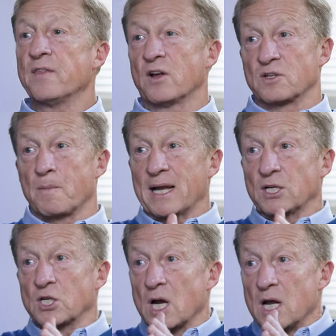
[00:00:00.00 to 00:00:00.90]
there's
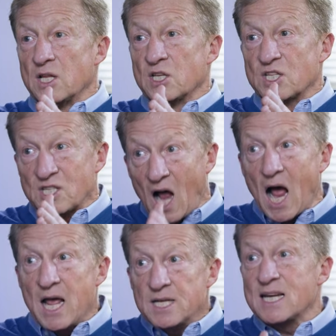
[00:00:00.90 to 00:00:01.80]
immense
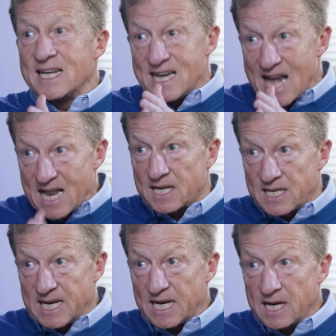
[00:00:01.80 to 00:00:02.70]
size ne
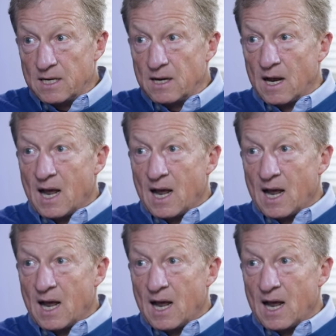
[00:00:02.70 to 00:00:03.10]
needed,